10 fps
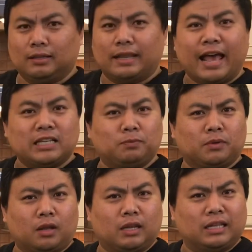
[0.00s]
Last
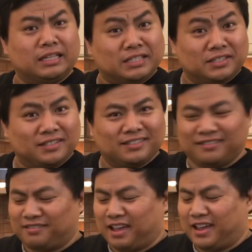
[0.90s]
but not least,
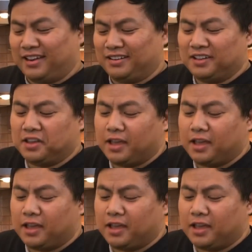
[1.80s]
right?